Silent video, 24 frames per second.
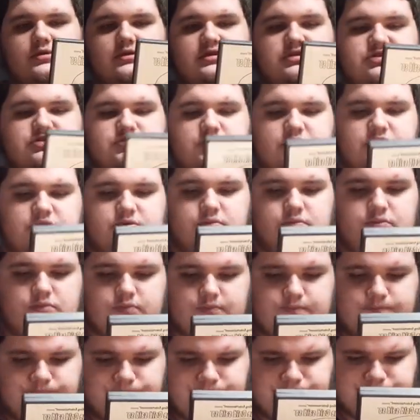This one
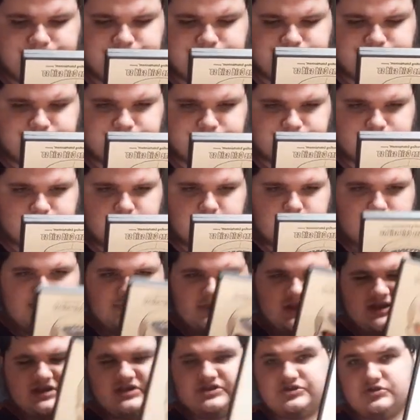
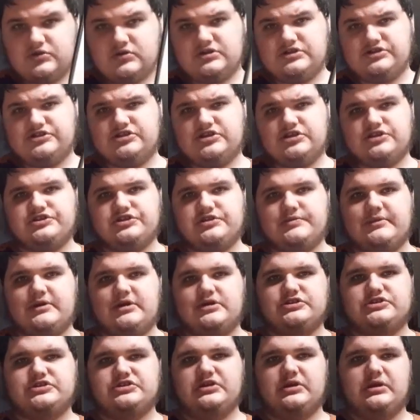is only 60
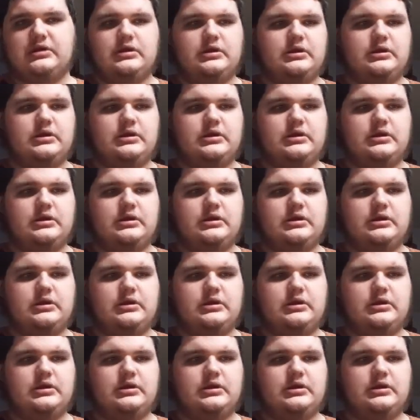minutes.